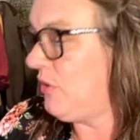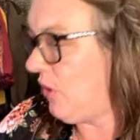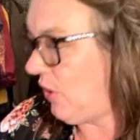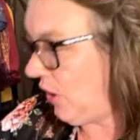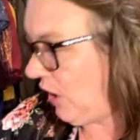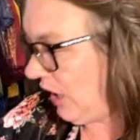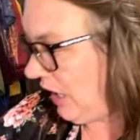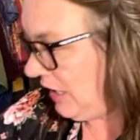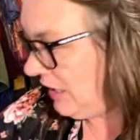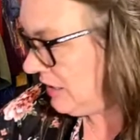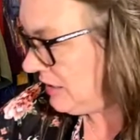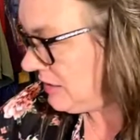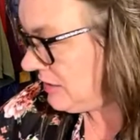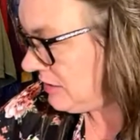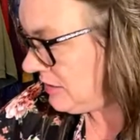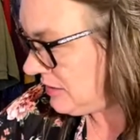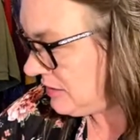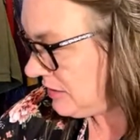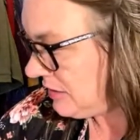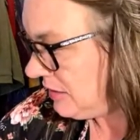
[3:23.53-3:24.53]

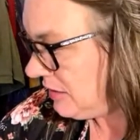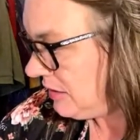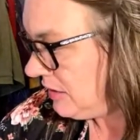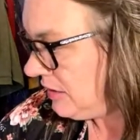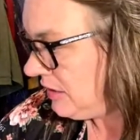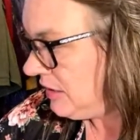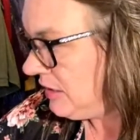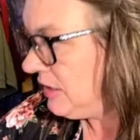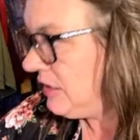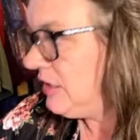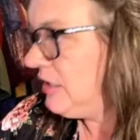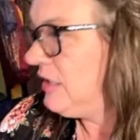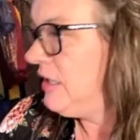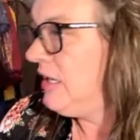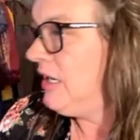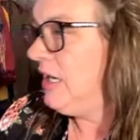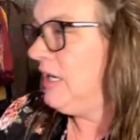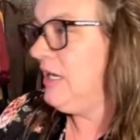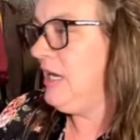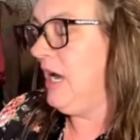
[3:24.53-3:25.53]
darlings.
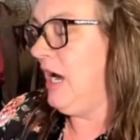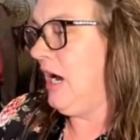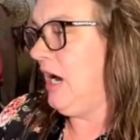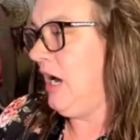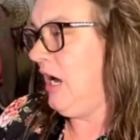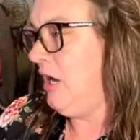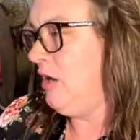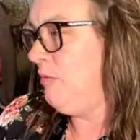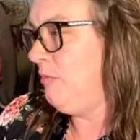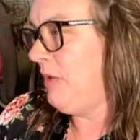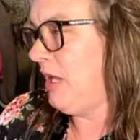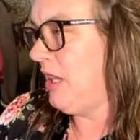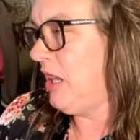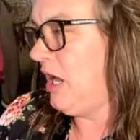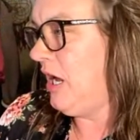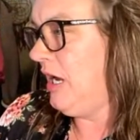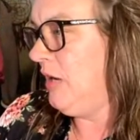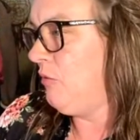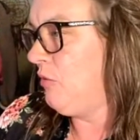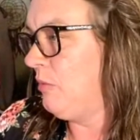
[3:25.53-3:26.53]
Yeah, I hope my
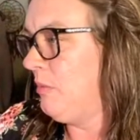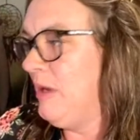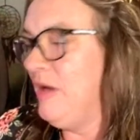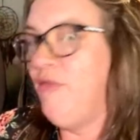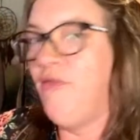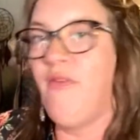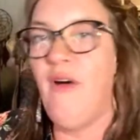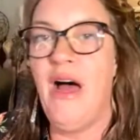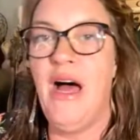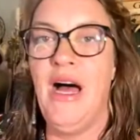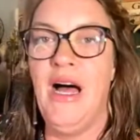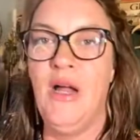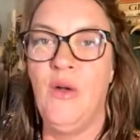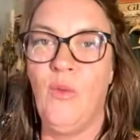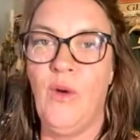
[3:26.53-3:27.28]
light will be fine.